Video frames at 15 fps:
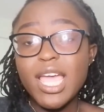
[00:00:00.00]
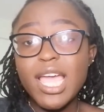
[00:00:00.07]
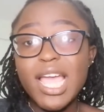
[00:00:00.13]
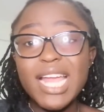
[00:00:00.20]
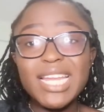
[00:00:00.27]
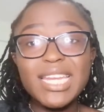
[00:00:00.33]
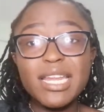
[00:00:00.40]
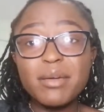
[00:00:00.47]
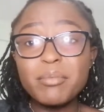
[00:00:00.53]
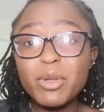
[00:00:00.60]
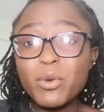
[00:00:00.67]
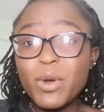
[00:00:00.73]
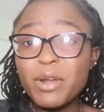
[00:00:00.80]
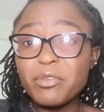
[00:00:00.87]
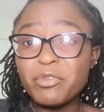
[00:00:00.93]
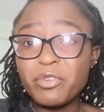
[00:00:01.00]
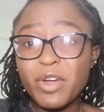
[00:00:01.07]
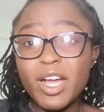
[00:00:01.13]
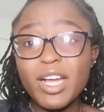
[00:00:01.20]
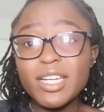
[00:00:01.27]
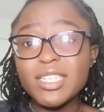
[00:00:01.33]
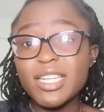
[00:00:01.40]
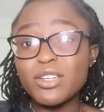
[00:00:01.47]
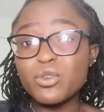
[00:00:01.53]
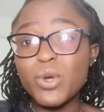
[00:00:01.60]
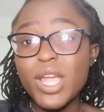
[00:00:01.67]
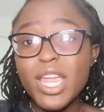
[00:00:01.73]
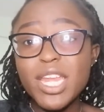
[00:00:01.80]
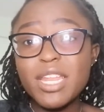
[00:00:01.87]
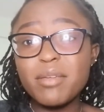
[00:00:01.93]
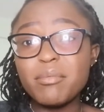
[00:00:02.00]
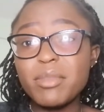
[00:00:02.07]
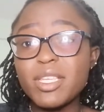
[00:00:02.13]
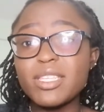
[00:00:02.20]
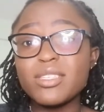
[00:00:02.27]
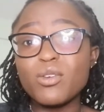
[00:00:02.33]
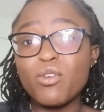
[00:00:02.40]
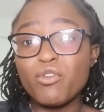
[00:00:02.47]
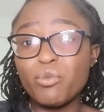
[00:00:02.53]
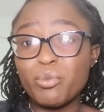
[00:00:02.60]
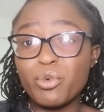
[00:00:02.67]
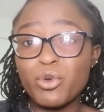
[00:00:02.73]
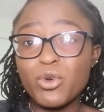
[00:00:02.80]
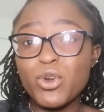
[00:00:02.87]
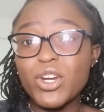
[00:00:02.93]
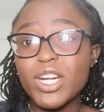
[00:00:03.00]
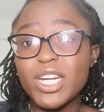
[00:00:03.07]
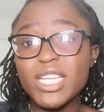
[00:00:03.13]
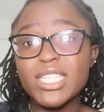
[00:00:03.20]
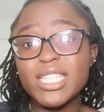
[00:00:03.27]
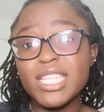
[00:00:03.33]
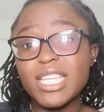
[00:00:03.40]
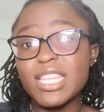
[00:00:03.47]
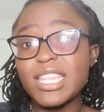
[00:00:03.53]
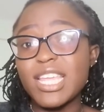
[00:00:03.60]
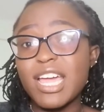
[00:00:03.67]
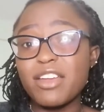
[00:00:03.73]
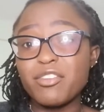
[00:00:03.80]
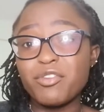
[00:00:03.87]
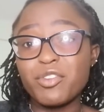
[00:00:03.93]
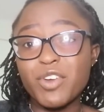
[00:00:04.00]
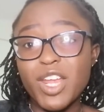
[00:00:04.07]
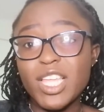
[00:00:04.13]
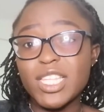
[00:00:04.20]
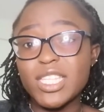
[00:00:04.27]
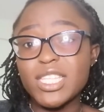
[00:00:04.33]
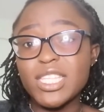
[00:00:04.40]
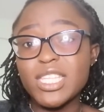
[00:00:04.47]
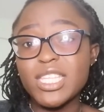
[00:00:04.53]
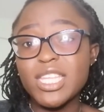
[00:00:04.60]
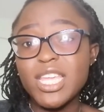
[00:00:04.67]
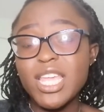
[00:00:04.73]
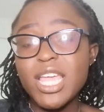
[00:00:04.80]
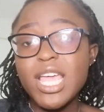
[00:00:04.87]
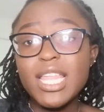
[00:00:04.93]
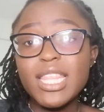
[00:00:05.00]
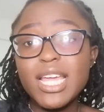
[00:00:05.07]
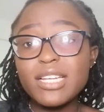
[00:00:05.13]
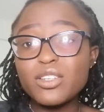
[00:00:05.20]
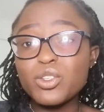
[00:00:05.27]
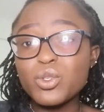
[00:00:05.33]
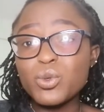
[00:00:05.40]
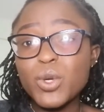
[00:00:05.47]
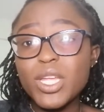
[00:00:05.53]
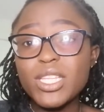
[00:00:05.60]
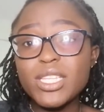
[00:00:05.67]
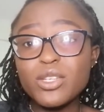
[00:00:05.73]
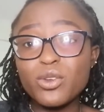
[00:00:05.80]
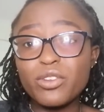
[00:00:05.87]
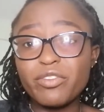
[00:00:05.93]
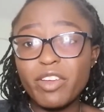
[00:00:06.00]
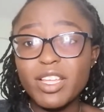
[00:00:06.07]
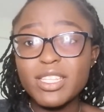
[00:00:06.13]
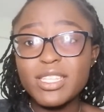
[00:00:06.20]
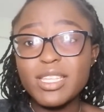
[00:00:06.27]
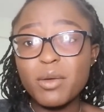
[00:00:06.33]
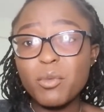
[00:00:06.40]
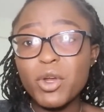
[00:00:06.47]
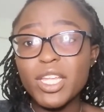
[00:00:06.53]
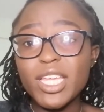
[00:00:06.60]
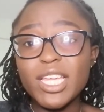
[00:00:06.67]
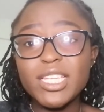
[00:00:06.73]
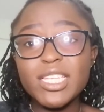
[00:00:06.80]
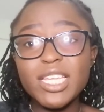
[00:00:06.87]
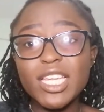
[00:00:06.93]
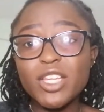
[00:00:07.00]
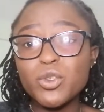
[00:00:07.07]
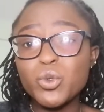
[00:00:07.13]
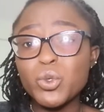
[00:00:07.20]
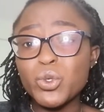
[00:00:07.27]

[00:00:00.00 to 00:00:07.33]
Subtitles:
And number one factor to enemies of progress, then they are friends. That is when you find someone getting into